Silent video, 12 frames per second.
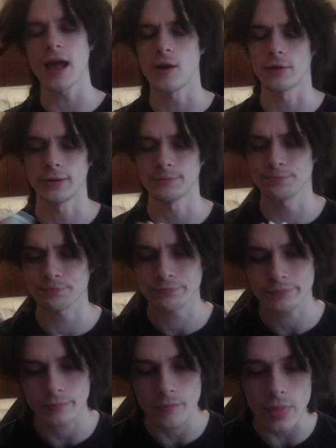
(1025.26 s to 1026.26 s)
I don't know.
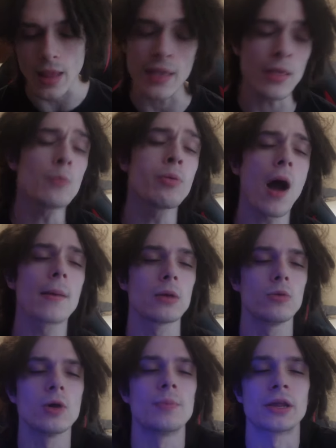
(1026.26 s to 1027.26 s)
They'll probably
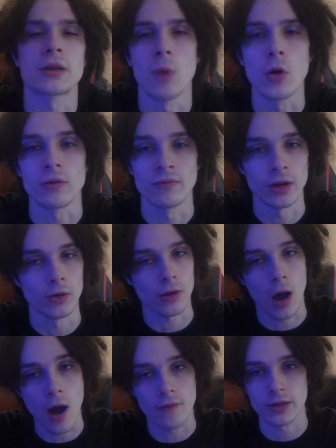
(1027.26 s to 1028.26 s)
will be smoking videos,
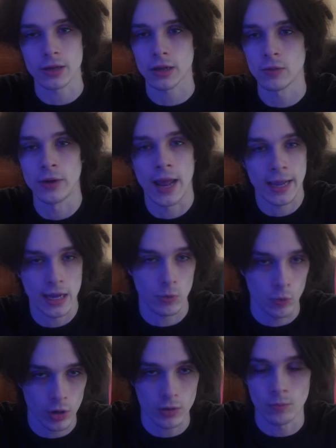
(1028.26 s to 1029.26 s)
obviously, when I get
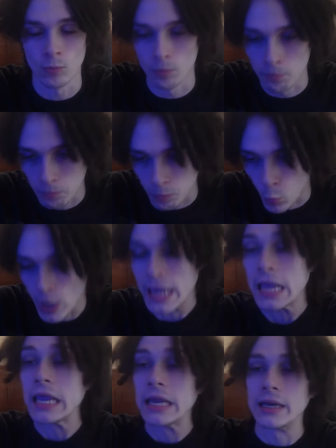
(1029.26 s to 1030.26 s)

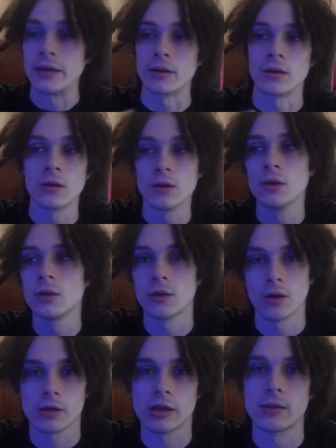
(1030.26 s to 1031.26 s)
weed and, you
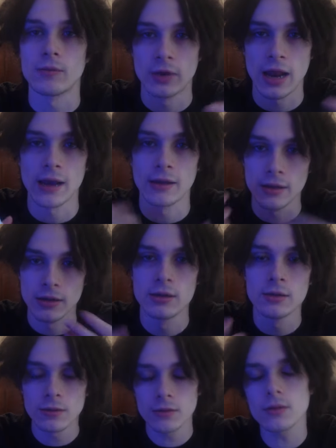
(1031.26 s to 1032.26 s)
know what I'm saying, when I
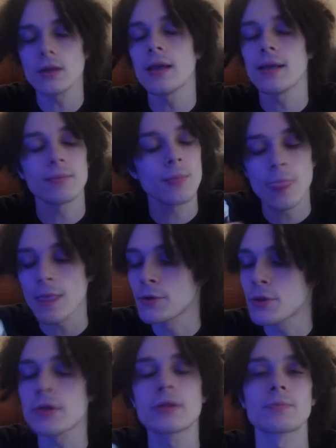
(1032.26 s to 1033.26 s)

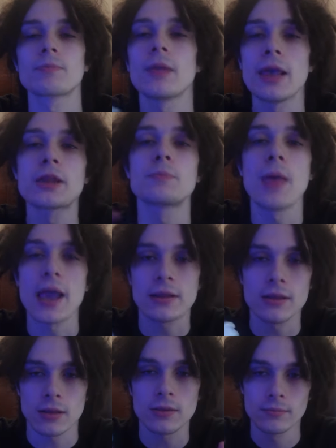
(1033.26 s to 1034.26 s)
just
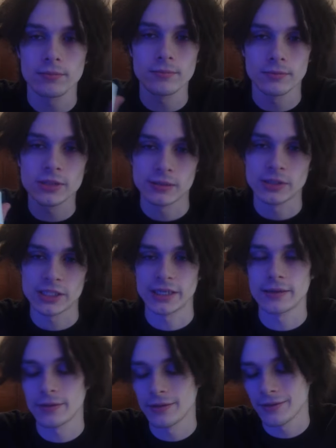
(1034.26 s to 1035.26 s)
expect some
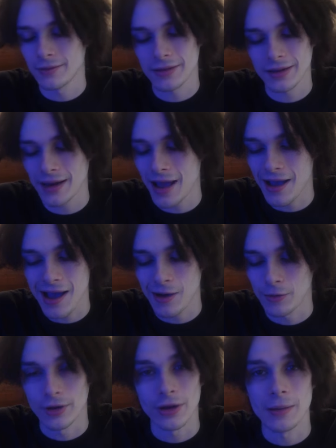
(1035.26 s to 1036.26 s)
shit. You know what I'm saying? I,
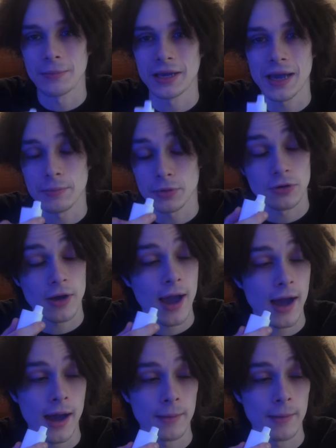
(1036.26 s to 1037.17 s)
I don't know. I'm, I'm too high.